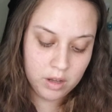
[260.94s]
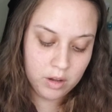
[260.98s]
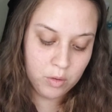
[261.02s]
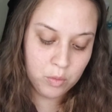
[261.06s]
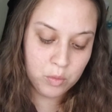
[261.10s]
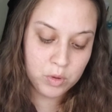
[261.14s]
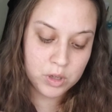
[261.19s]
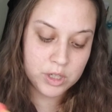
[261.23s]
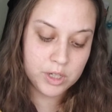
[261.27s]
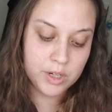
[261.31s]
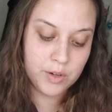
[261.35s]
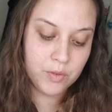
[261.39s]

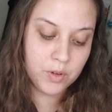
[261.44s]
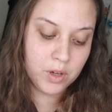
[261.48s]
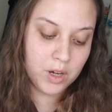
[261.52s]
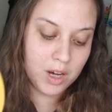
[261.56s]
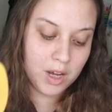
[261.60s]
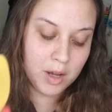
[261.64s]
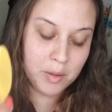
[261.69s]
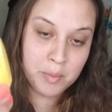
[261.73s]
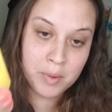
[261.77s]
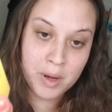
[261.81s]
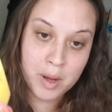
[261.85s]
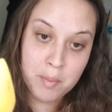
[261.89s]
which I've
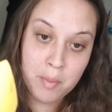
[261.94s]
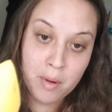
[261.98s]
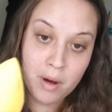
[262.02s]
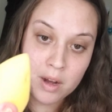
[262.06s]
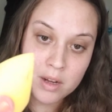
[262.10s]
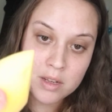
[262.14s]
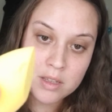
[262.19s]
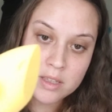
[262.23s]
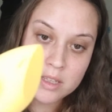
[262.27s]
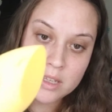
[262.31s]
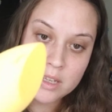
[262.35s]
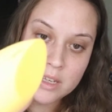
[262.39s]
got in my
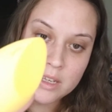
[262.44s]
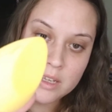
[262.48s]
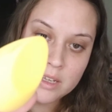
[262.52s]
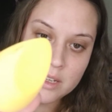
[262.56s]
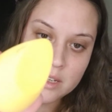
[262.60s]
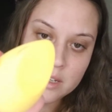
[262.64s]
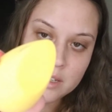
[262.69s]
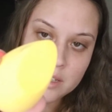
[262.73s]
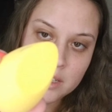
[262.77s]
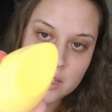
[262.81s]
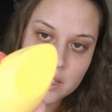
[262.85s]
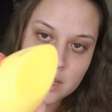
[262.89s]
boxy,
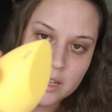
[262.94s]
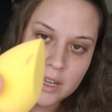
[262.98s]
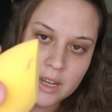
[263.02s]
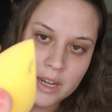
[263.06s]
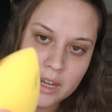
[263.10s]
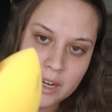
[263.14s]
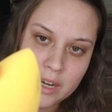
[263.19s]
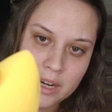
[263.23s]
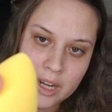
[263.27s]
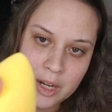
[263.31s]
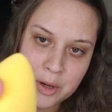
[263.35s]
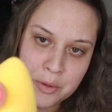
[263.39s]

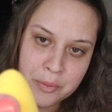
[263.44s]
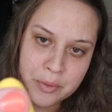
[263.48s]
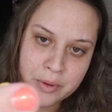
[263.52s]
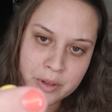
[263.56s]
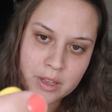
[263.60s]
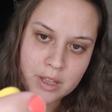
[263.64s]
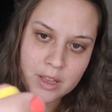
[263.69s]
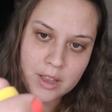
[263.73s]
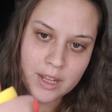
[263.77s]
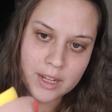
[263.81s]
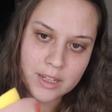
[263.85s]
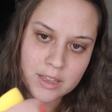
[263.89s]
and I
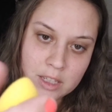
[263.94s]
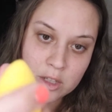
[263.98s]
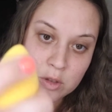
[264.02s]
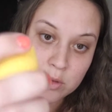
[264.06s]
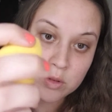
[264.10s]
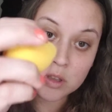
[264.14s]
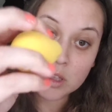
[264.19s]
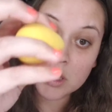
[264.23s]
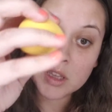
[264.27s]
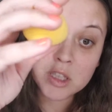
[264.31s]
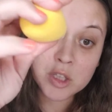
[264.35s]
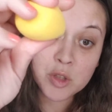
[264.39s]
really like these
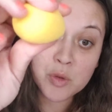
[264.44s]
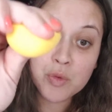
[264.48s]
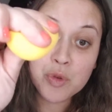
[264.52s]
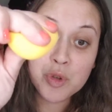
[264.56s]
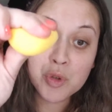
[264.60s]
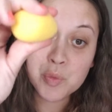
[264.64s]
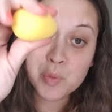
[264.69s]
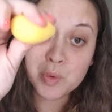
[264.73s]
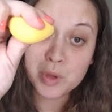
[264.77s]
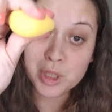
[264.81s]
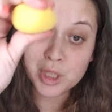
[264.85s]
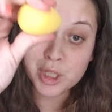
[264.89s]
ones. Like, these ones
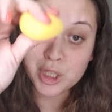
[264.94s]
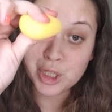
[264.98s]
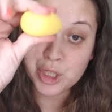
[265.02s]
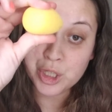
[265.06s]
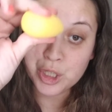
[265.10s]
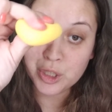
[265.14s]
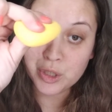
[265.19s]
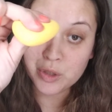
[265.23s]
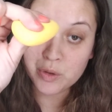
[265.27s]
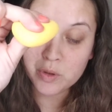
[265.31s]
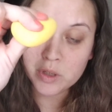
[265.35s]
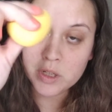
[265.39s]
are really good
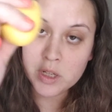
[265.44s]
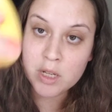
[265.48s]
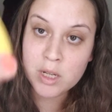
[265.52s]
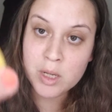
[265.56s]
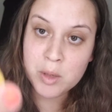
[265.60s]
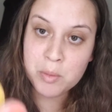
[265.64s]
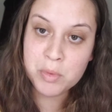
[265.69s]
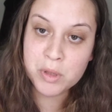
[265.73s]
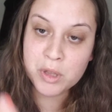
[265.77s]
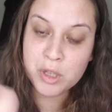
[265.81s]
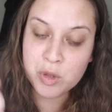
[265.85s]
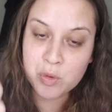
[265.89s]
too,
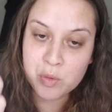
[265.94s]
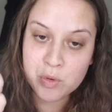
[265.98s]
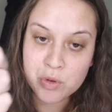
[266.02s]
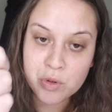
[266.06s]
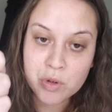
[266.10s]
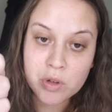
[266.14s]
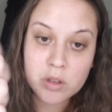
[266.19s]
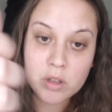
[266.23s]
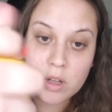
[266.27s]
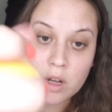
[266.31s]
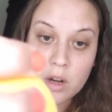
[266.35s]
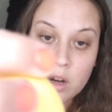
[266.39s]
but these ones
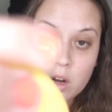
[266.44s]
are a lot